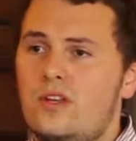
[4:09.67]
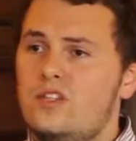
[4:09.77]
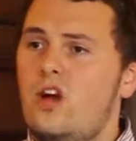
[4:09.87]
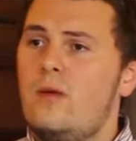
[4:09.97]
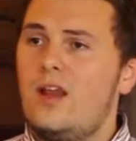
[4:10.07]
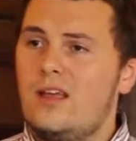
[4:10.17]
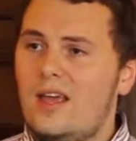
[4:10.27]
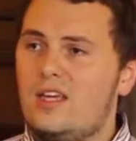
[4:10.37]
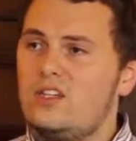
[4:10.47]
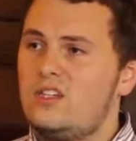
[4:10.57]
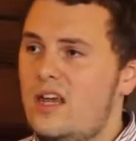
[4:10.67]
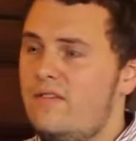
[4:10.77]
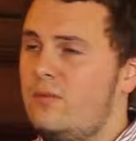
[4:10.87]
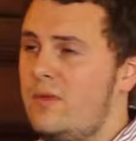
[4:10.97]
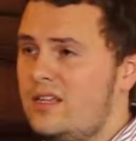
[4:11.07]
a time allocation to
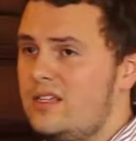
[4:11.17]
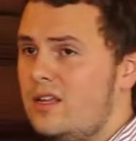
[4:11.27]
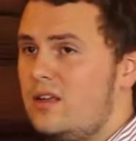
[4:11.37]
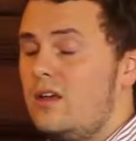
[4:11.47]
have the meeting,